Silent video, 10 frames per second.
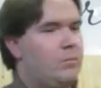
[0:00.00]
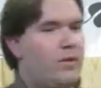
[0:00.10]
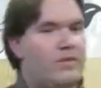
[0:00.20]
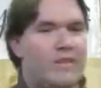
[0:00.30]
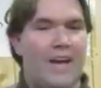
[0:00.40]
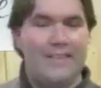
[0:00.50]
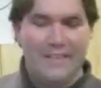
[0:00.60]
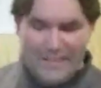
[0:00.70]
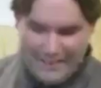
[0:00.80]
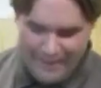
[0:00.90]
Praise God that
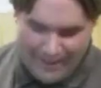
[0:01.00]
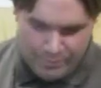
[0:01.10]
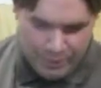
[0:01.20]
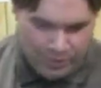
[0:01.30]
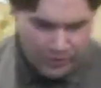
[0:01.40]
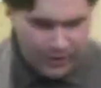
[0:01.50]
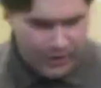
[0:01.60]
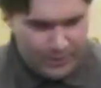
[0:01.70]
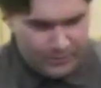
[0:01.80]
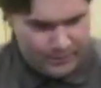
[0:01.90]
he cannot be
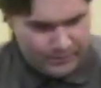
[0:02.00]
overcome.